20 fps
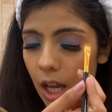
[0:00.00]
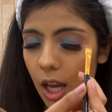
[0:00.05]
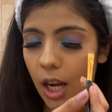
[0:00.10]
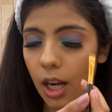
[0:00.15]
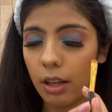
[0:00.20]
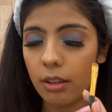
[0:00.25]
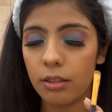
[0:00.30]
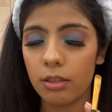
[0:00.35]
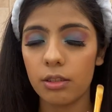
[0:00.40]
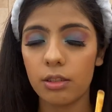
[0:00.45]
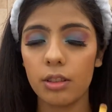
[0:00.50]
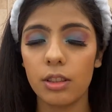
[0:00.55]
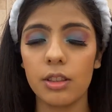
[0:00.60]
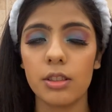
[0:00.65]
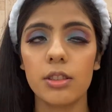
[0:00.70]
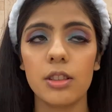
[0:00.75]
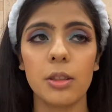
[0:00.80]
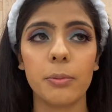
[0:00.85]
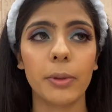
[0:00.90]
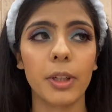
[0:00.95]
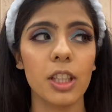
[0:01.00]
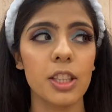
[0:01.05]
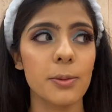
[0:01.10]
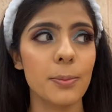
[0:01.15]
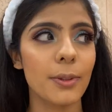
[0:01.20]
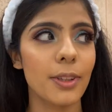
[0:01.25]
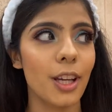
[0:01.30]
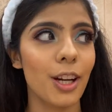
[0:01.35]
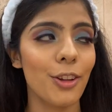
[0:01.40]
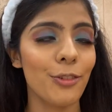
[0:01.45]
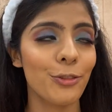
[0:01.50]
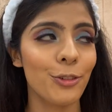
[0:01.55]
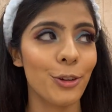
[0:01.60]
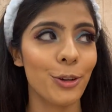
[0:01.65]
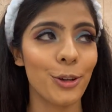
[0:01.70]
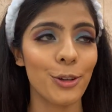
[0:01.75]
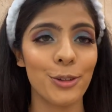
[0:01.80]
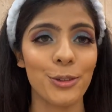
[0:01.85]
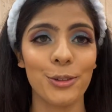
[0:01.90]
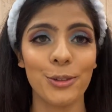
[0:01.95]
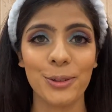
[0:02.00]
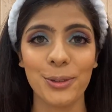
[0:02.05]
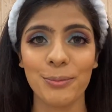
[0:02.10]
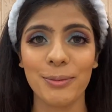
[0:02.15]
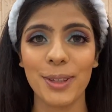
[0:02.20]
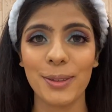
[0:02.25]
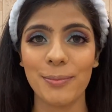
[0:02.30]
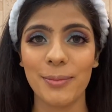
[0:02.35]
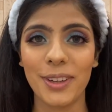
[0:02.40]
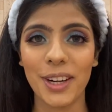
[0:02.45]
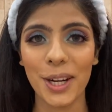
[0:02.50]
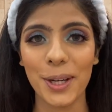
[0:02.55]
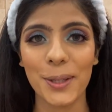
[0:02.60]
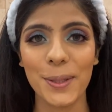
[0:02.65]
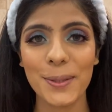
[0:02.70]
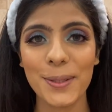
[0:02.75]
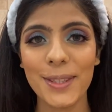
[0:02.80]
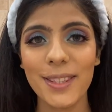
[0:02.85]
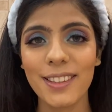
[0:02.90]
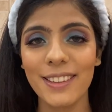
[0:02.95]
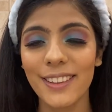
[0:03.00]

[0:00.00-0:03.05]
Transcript: and this reminds me that I forgot to do my brows.